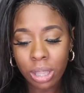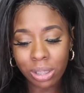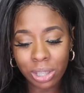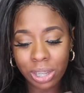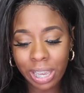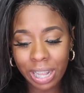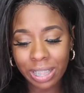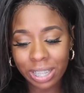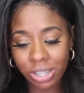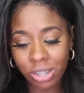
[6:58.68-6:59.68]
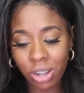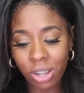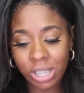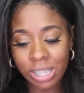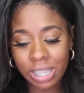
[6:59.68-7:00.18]
Look at this, y'all.
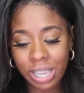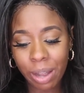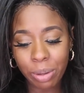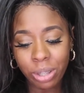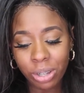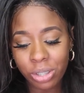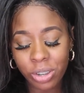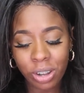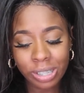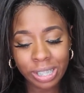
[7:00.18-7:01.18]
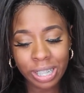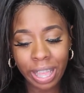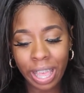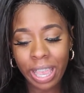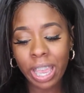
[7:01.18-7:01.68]
This is how it looked. Do y'all see that?